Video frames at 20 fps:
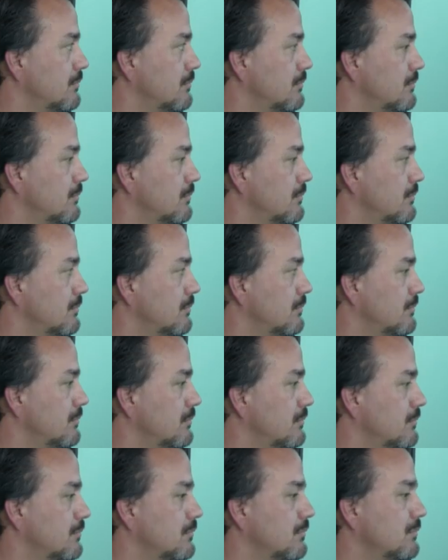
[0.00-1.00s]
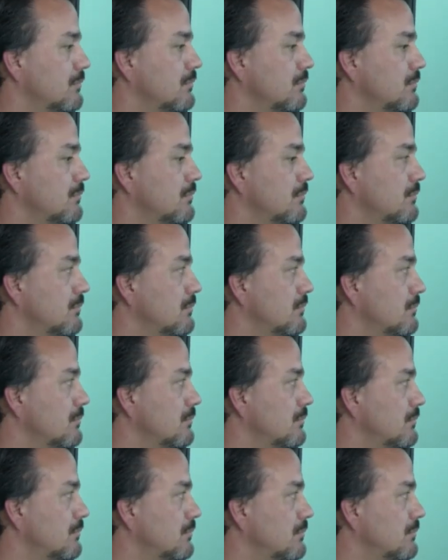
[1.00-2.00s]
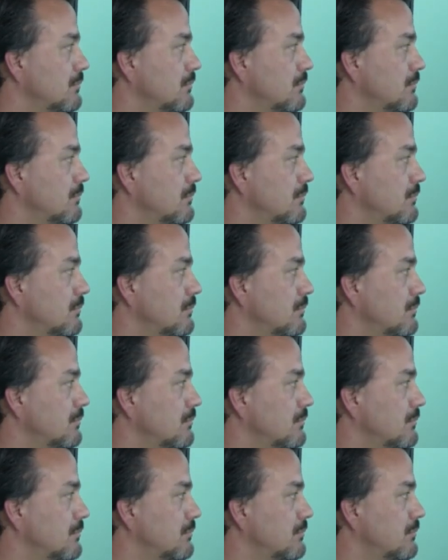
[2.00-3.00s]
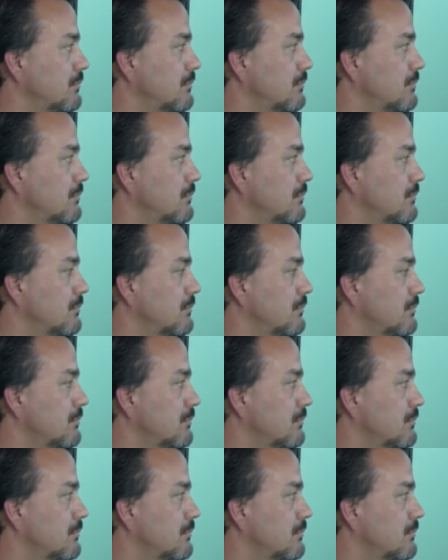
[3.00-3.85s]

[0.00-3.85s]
No words are spoken by the person on screen.